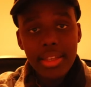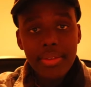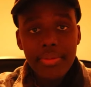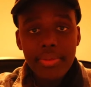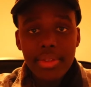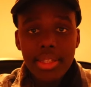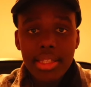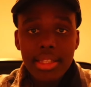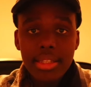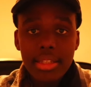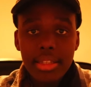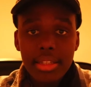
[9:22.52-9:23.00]

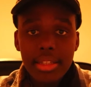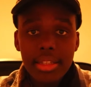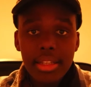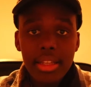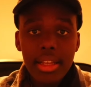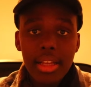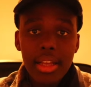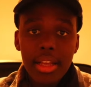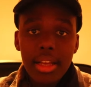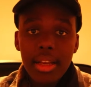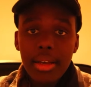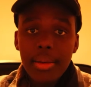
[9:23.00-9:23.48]
even still.
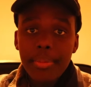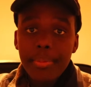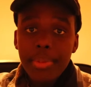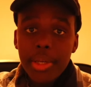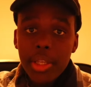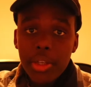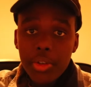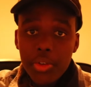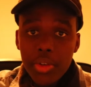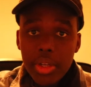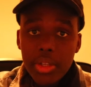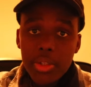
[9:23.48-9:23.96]
But
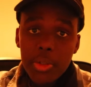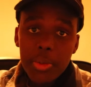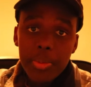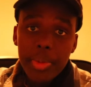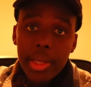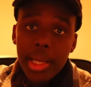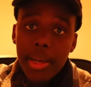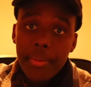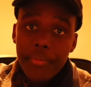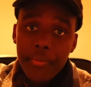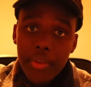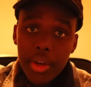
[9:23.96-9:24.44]
your drawings will
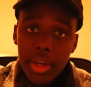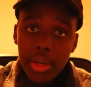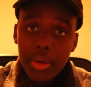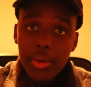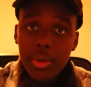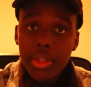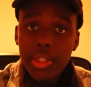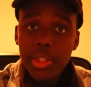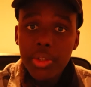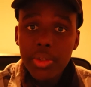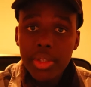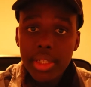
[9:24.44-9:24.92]
become very
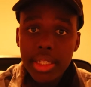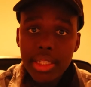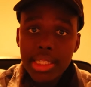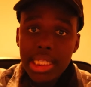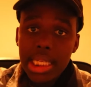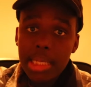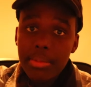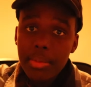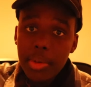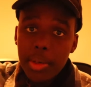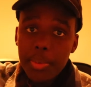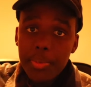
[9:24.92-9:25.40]
good. You'll
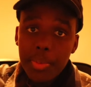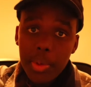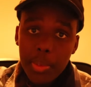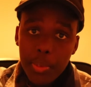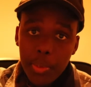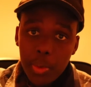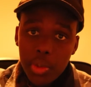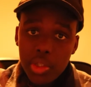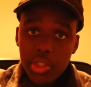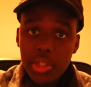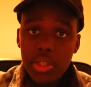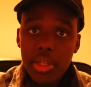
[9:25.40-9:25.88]
understand what
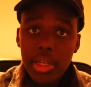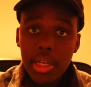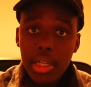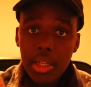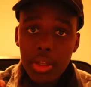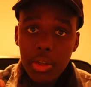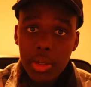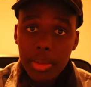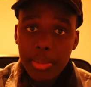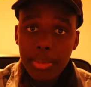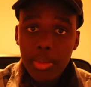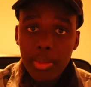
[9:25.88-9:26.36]
proportion a lot